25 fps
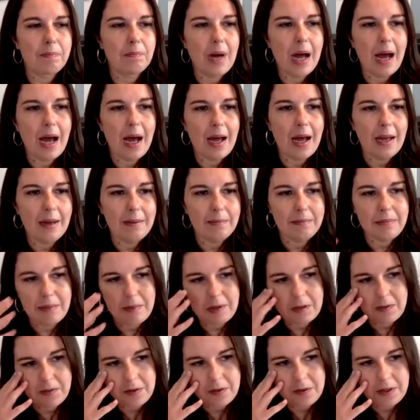uh, maybe
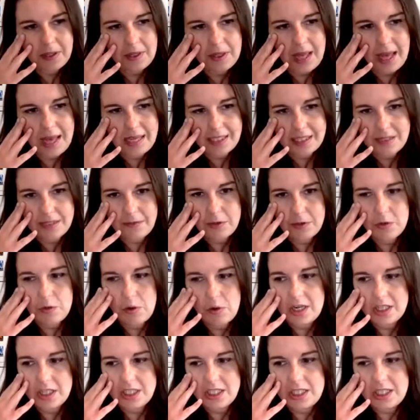for the last few
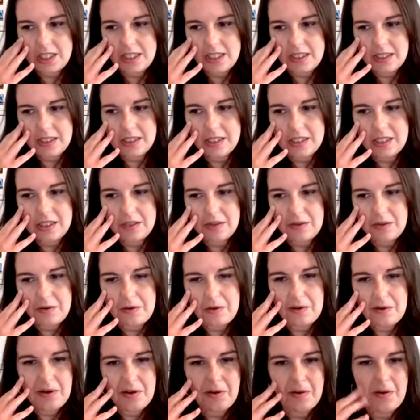questions
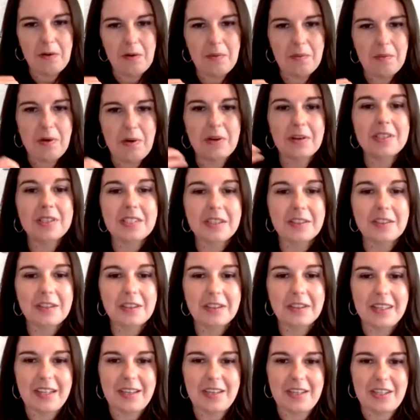to your own personal
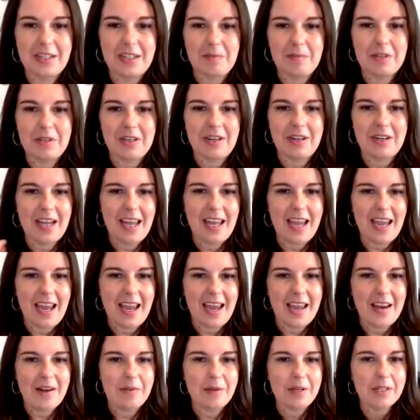leadership journey.
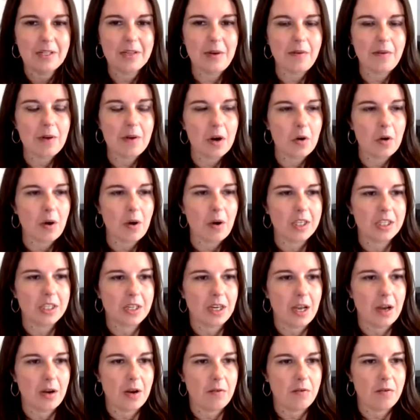And we do have a
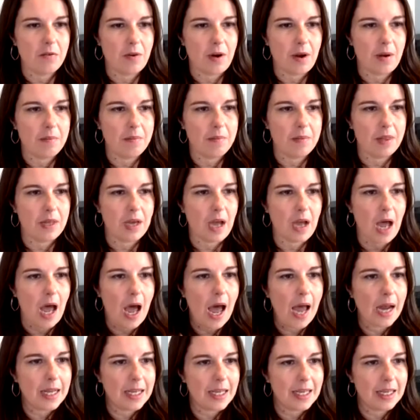question from the
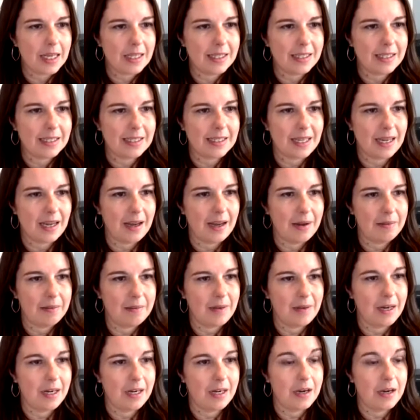audience, um,
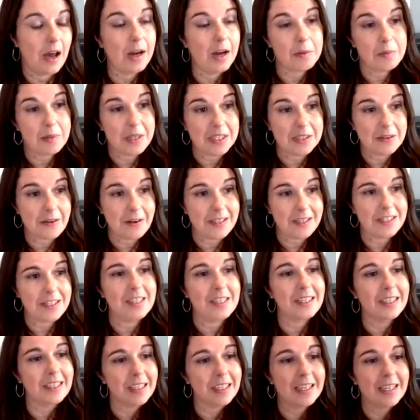an anonymous
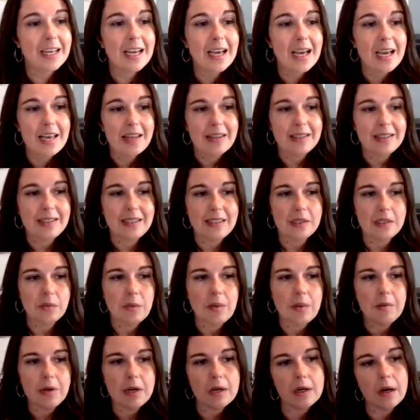question that says
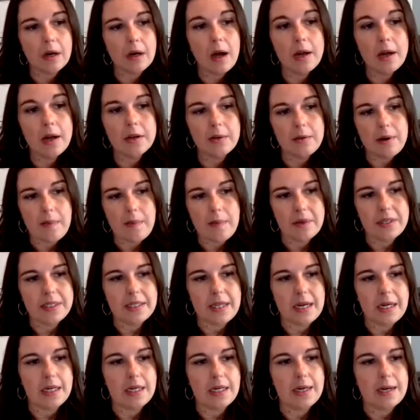Women are
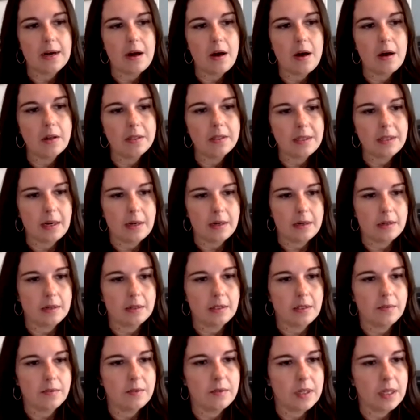underrepresented in all sectors
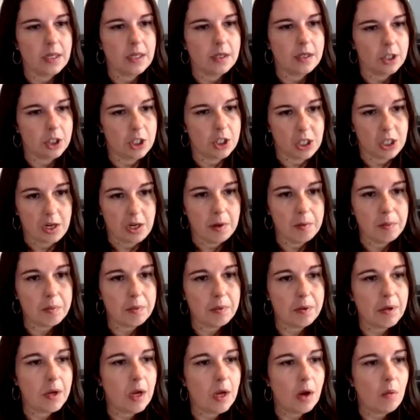of leadership.
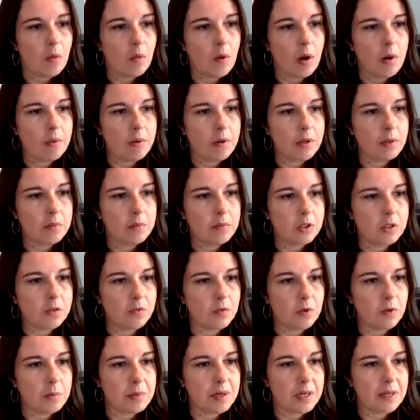What were the most
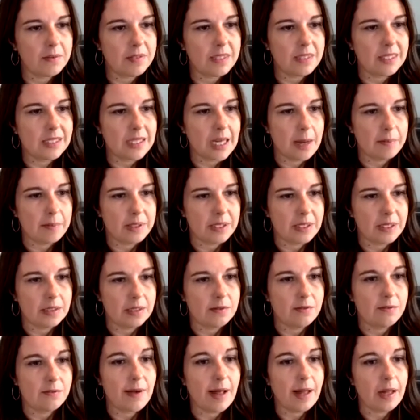formative steps in
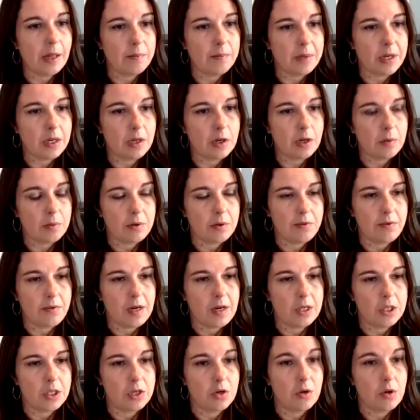developing your
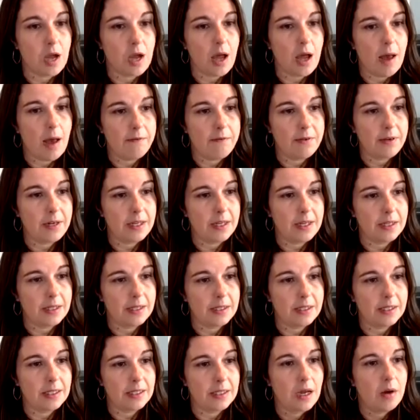professional
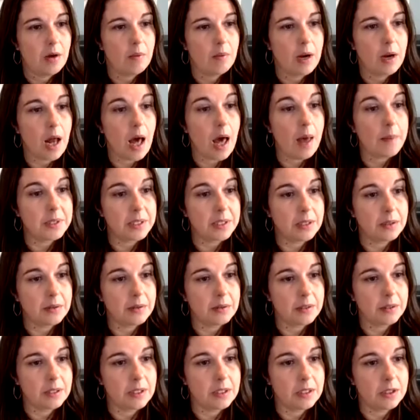confidence? What
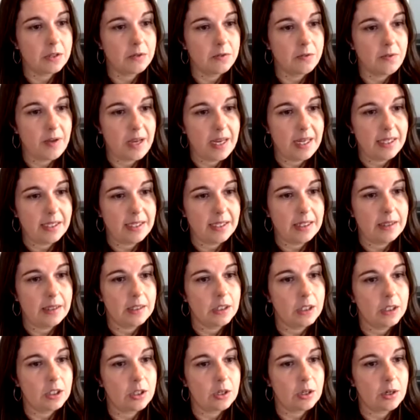obstacles did you face in
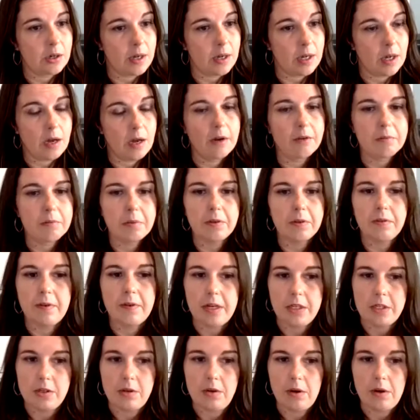this journey of
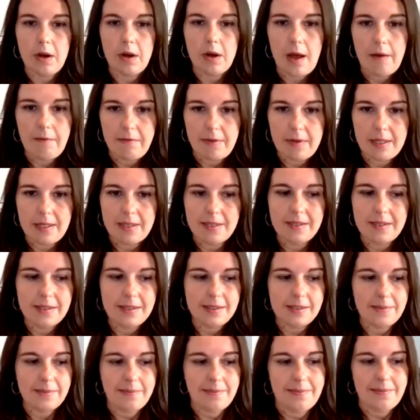professional confidence?